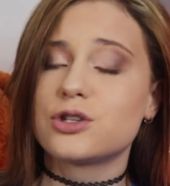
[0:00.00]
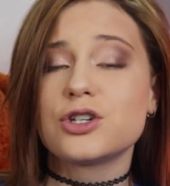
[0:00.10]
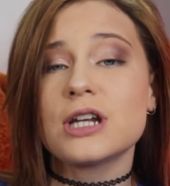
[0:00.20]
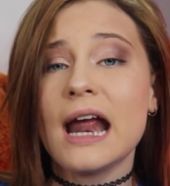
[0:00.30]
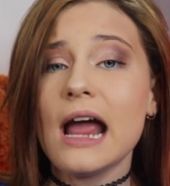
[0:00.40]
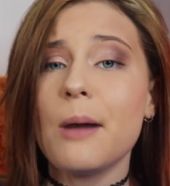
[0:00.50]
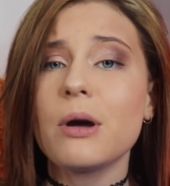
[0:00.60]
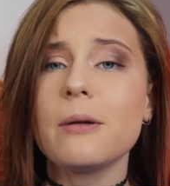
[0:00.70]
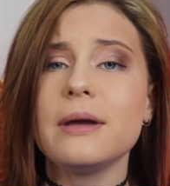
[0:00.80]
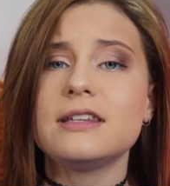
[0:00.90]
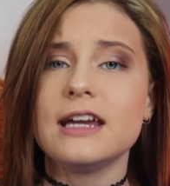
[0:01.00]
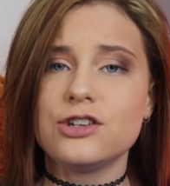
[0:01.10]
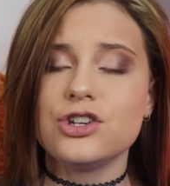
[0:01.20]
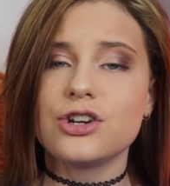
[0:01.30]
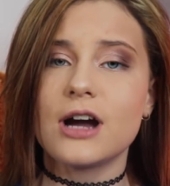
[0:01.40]
So today I'm going to be
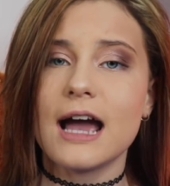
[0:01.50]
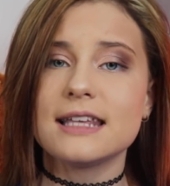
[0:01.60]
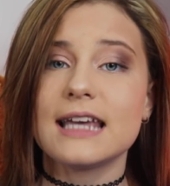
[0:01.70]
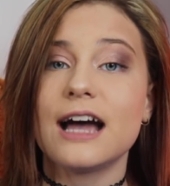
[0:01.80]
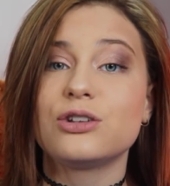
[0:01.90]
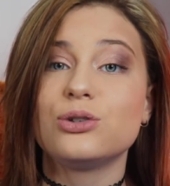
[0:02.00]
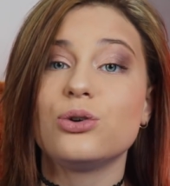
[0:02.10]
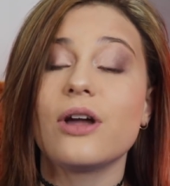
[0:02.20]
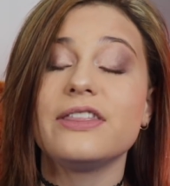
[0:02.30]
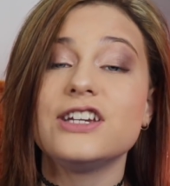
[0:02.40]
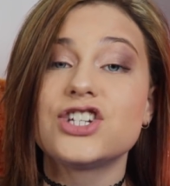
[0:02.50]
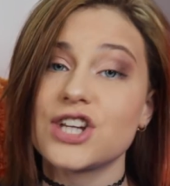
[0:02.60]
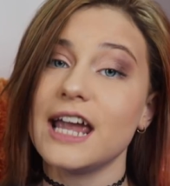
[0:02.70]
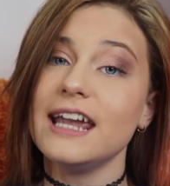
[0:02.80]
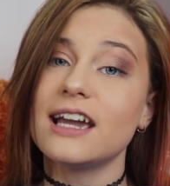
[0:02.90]
teaching you guys how to do the
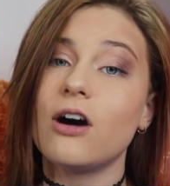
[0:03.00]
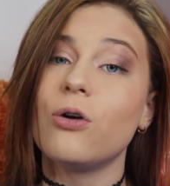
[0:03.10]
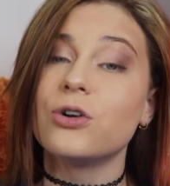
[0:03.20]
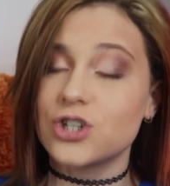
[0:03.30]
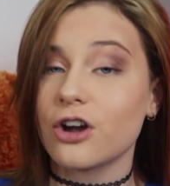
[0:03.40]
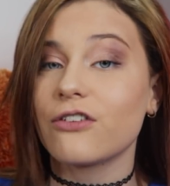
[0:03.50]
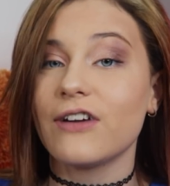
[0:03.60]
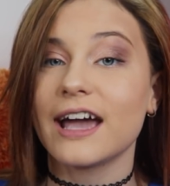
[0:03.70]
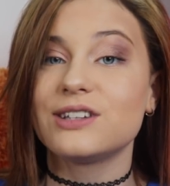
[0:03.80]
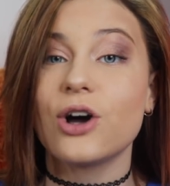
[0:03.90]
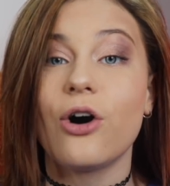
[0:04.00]
shake or jerk effect